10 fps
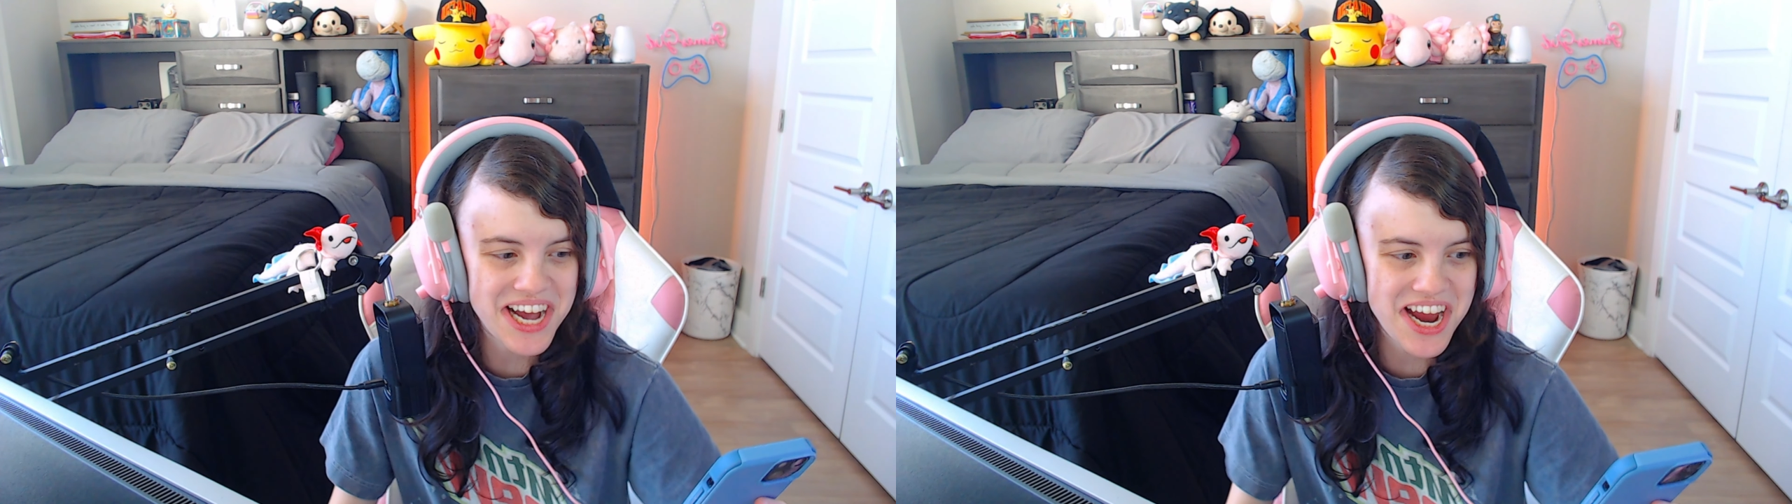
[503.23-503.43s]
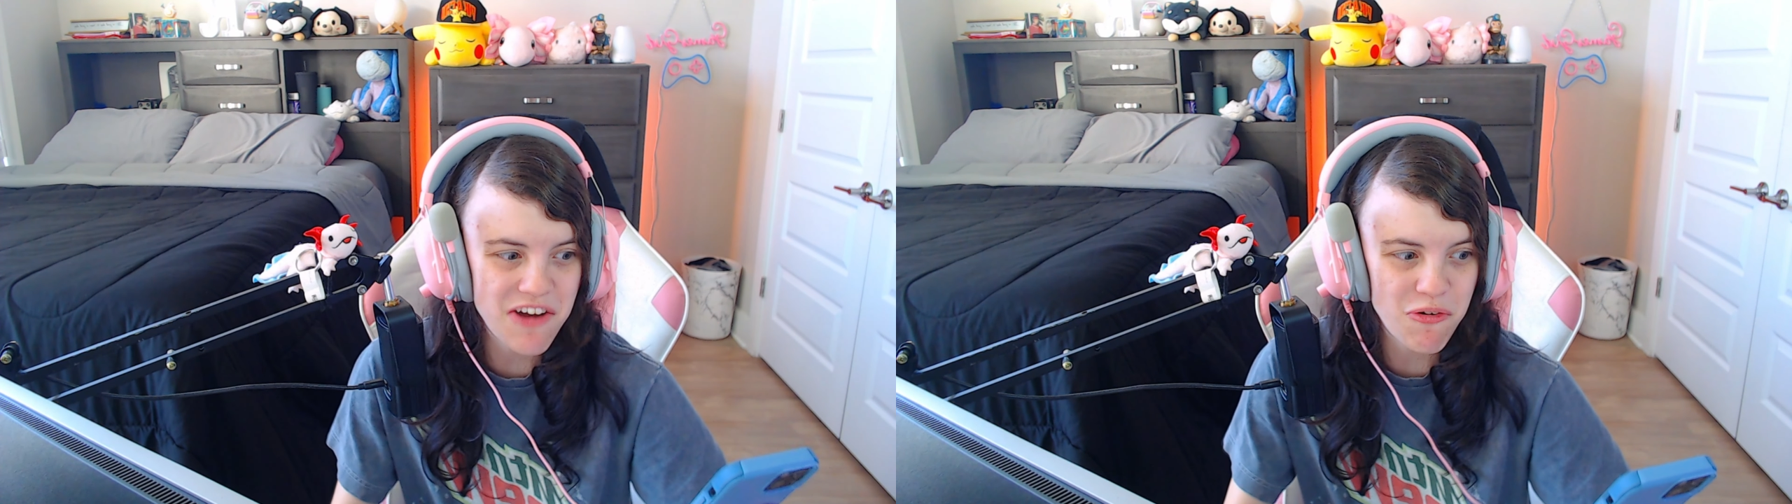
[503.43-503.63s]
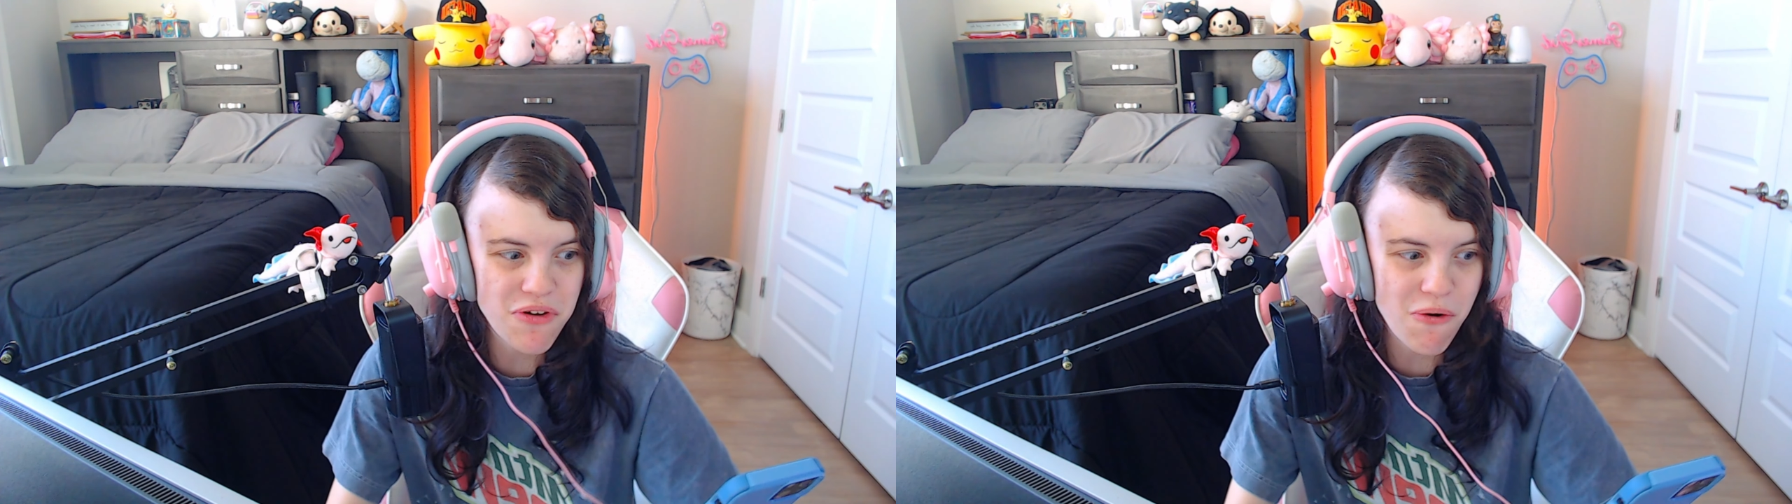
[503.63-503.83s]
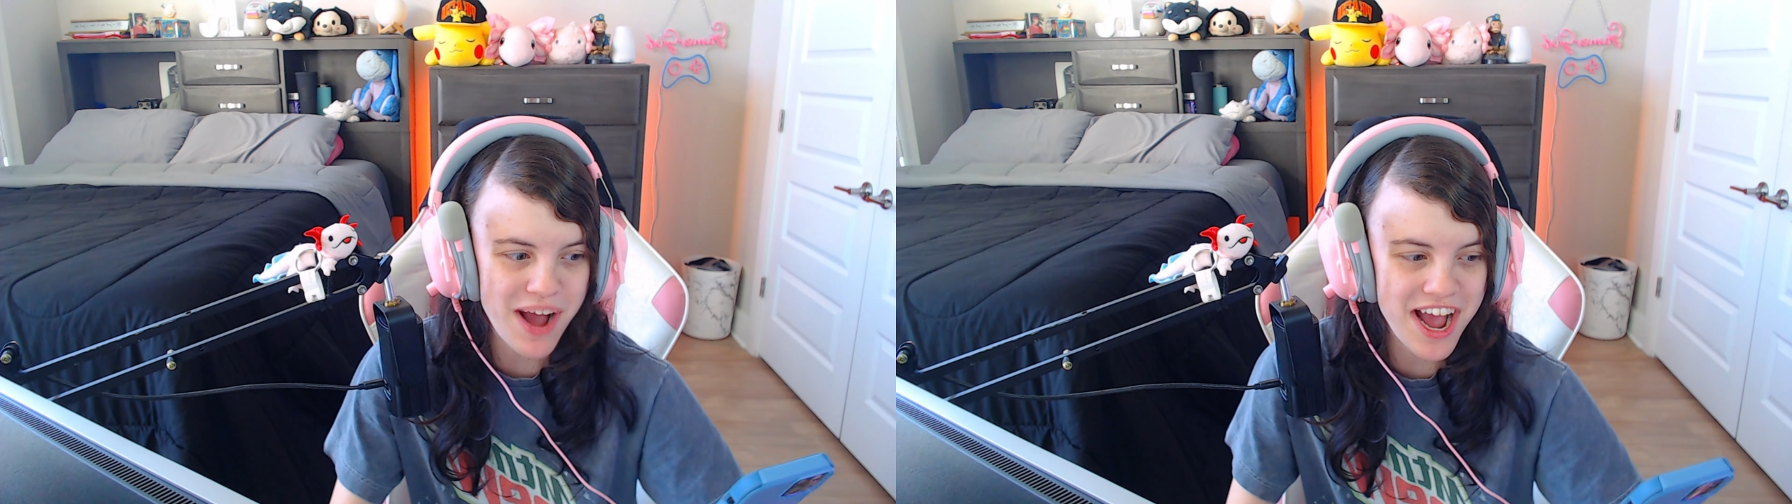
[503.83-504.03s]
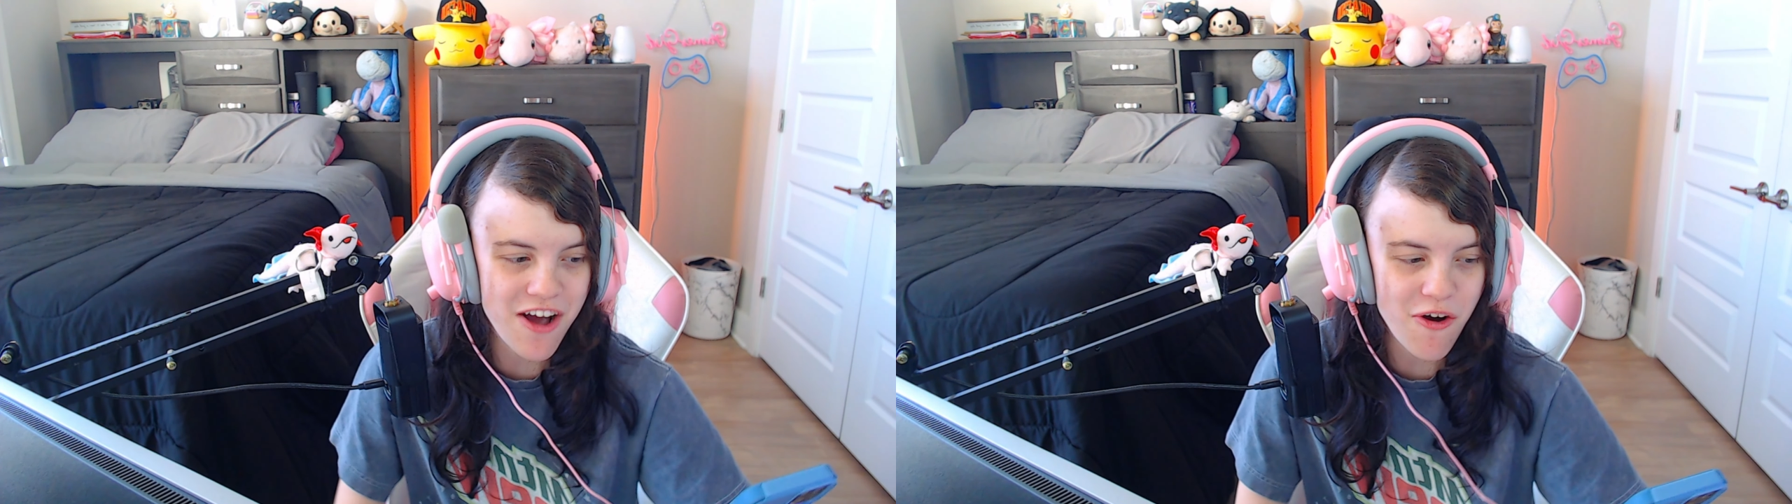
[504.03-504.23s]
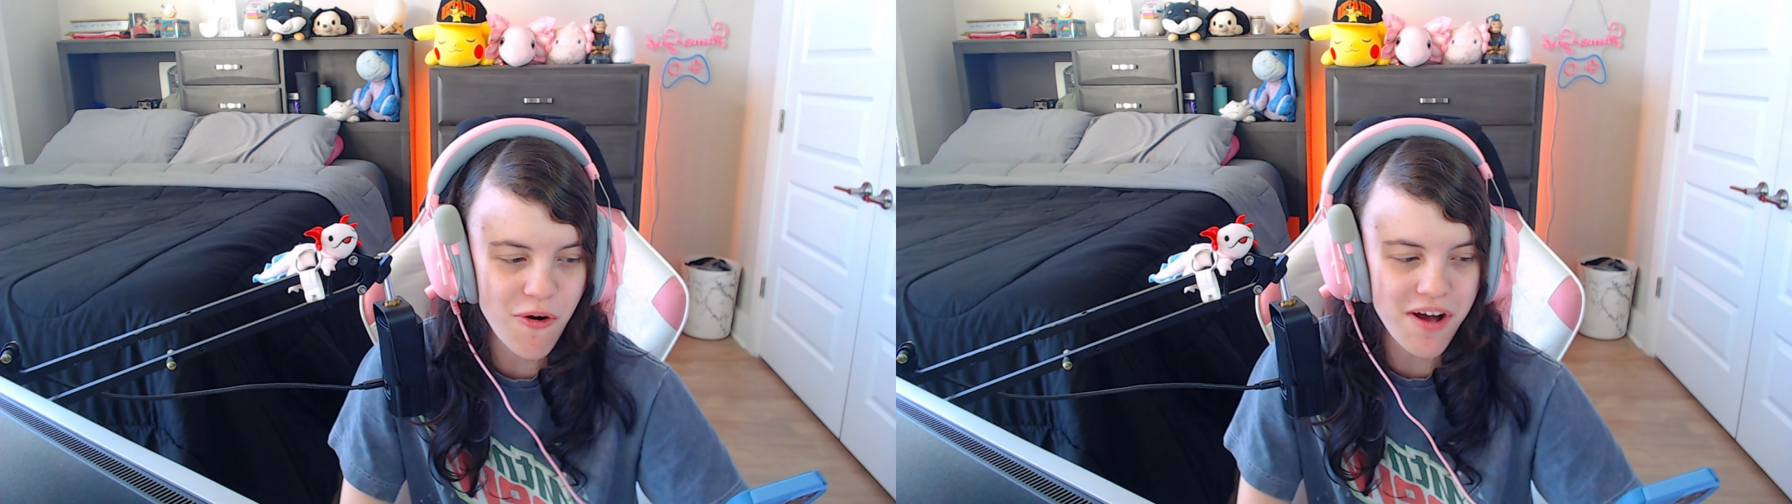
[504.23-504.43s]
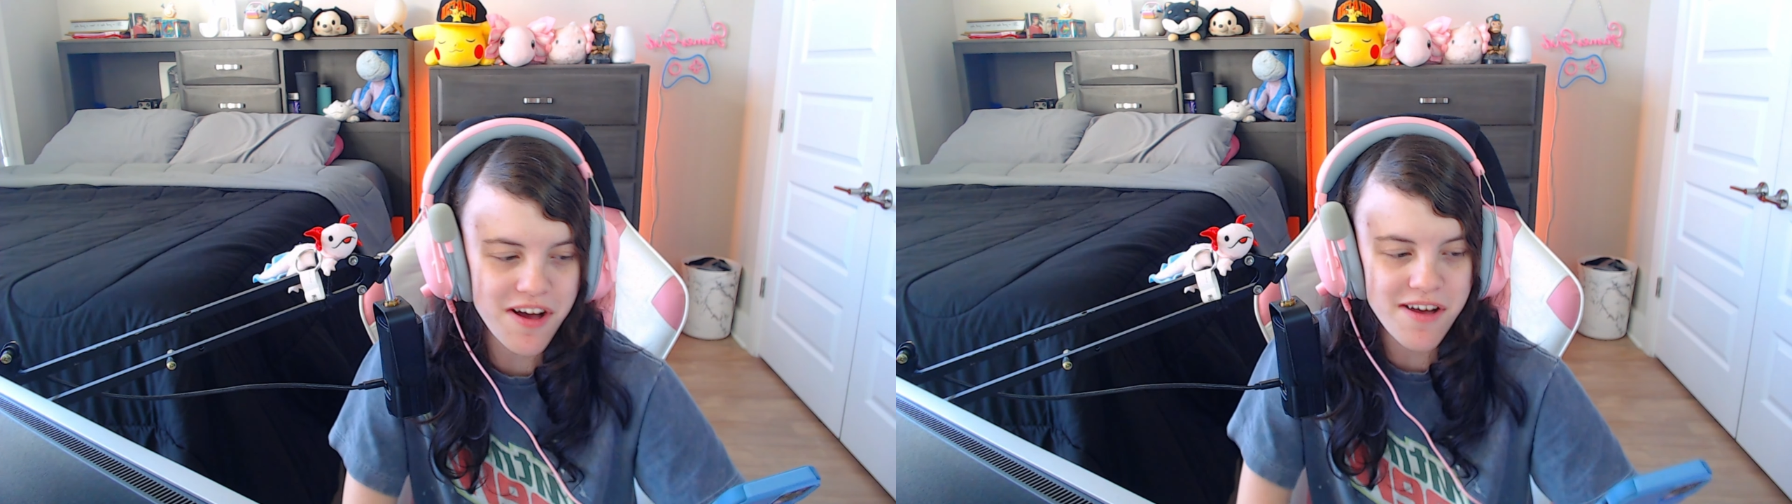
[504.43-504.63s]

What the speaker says: I don't know how,